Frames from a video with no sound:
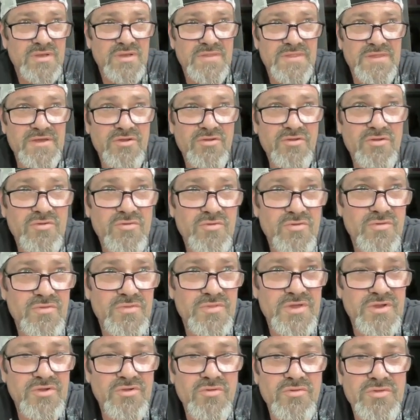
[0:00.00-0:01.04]
They're
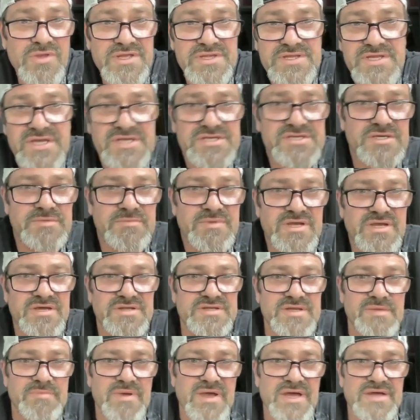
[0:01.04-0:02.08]
they're only teaching because
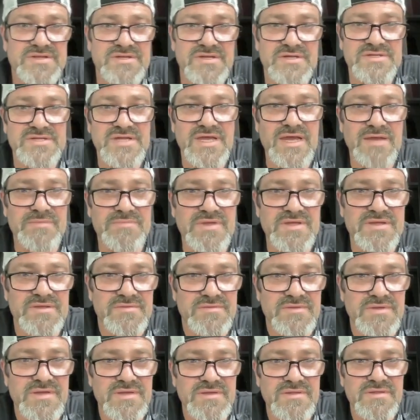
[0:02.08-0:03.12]
they passed the exam. They,
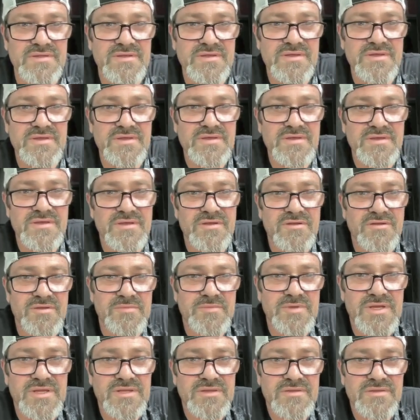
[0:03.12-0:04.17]
they you know what I
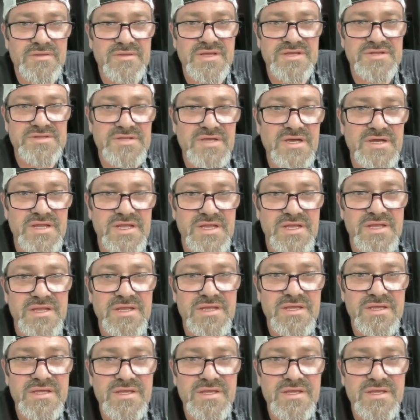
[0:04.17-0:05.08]
mean? They studied.